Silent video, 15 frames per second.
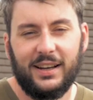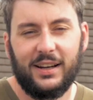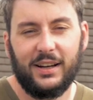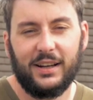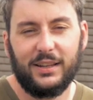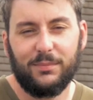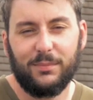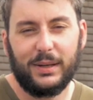
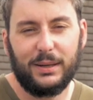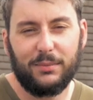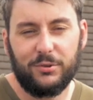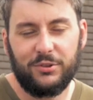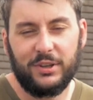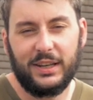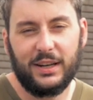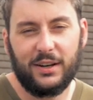Hi, my
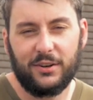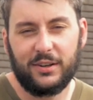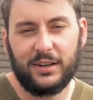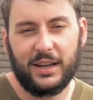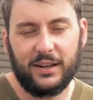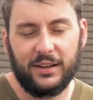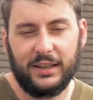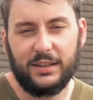name is Shane
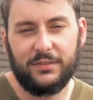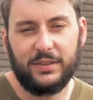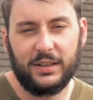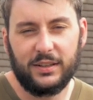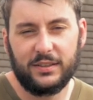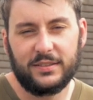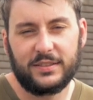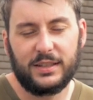Hourihane and I
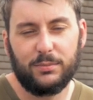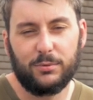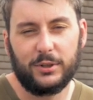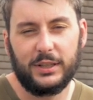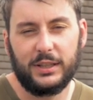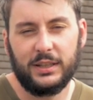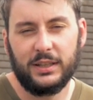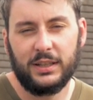live here in
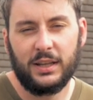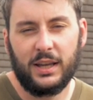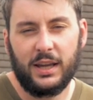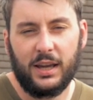Skibbereen.